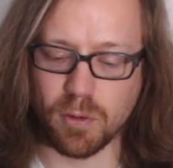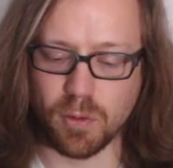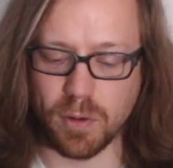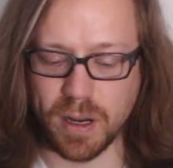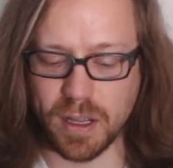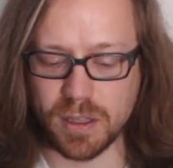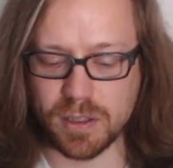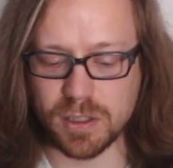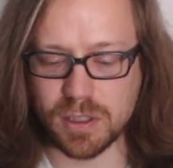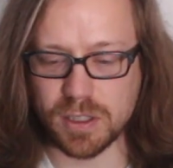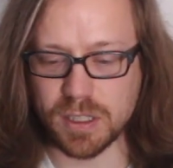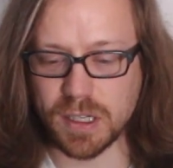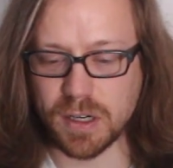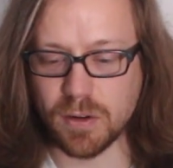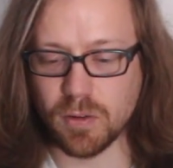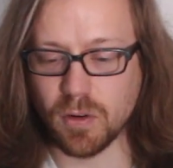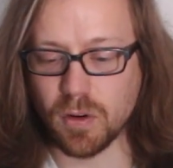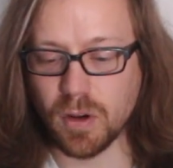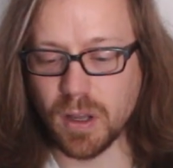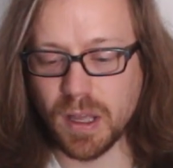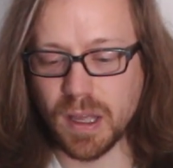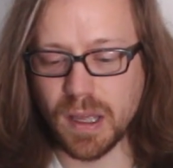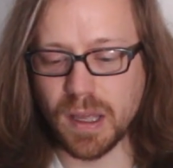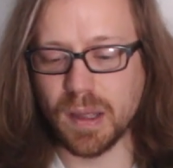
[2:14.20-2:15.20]
rounds in
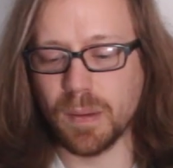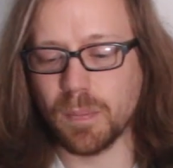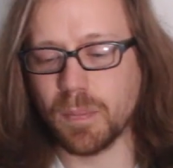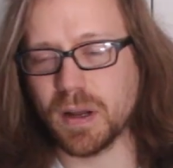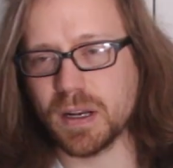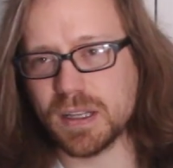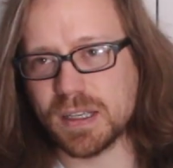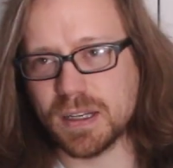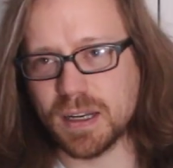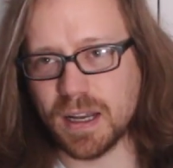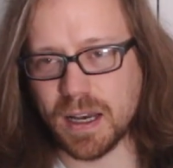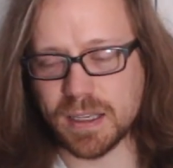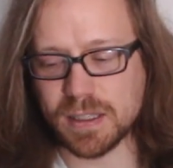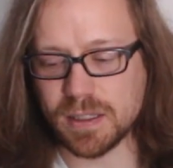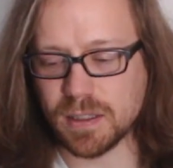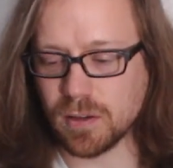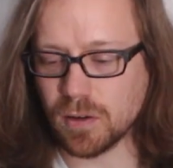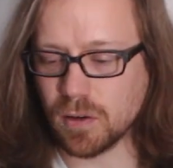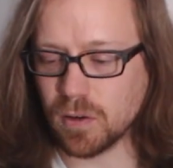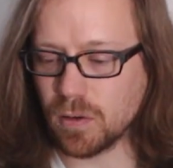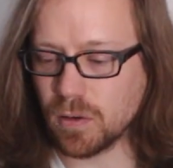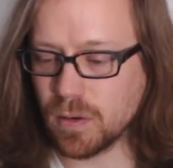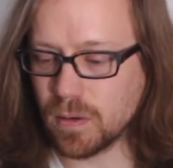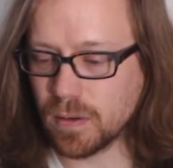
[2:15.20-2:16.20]
general, but it's a nice
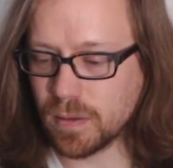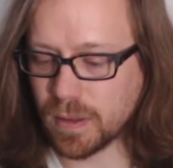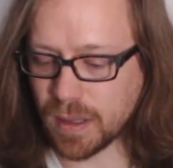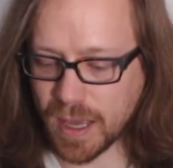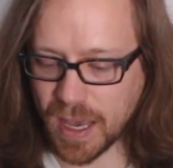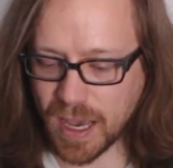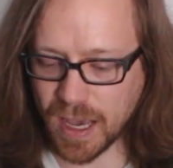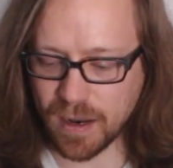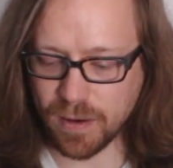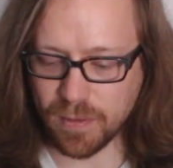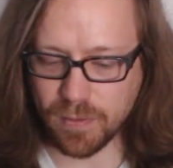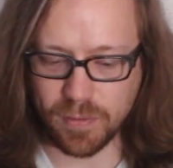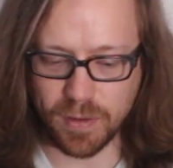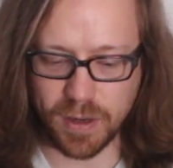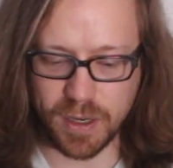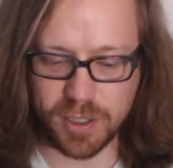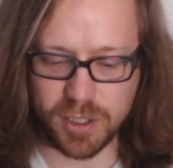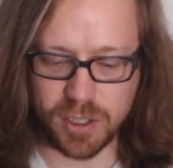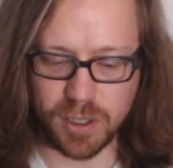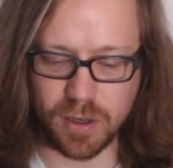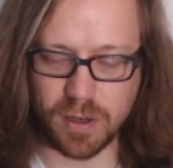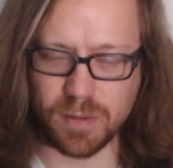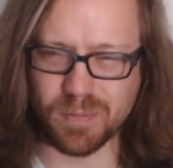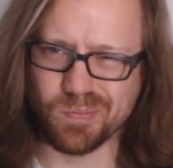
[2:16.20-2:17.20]
little added
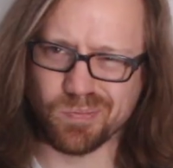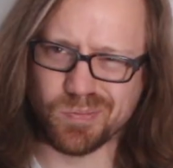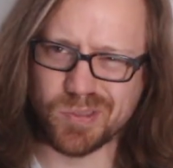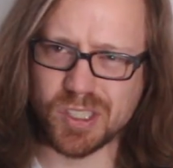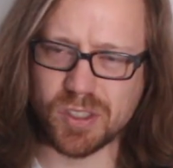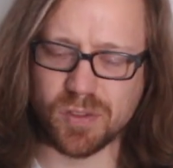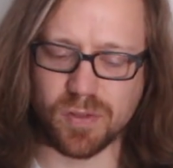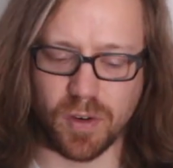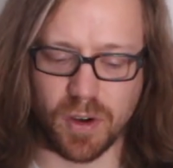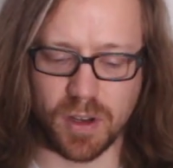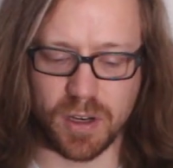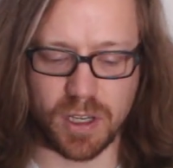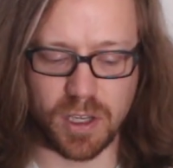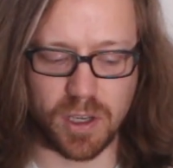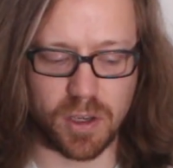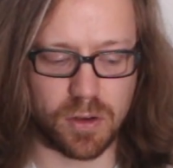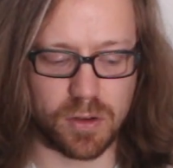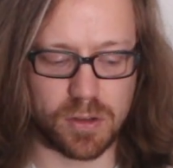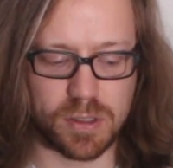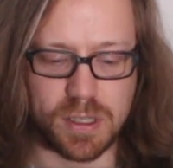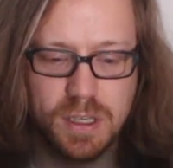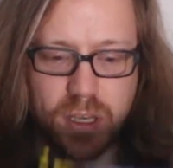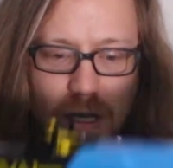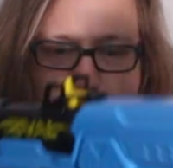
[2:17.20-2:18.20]
feature and just fun to
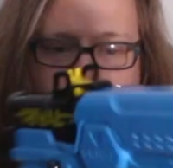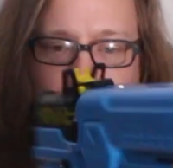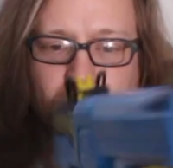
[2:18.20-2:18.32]
use.